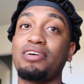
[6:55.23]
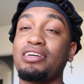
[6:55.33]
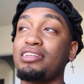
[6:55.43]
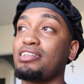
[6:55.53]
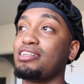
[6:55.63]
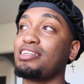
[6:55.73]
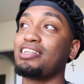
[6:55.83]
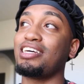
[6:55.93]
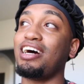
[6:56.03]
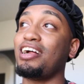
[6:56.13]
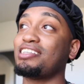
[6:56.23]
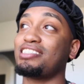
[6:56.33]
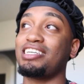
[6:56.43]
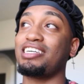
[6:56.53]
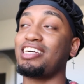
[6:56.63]
And
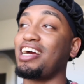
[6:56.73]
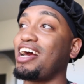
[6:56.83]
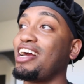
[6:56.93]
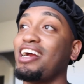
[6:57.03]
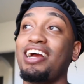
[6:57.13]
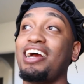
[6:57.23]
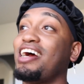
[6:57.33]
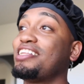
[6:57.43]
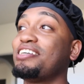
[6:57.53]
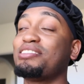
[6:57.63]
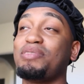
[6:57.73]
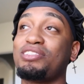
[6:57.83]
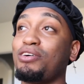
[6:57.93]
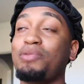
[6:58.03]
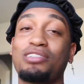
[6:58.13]
honestly, and there's been
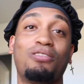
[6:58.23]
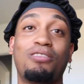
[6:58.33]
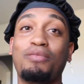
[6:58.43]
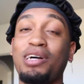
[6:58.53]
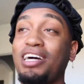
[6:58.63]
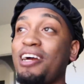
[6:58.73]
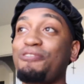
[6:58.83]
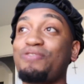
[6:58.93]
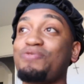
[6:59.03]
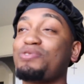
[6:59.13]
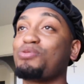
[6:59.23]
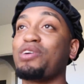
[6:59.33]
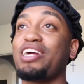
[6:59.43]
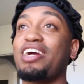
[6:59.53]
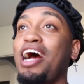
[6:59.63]
so much going on in my life to
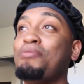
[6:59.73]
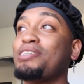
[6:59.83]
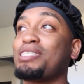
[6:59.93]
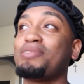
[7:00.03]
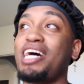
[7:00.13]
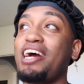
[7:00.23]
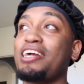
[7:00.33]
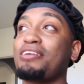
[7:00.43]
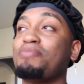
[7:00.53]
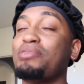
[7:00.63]
where I'm just I'm tired.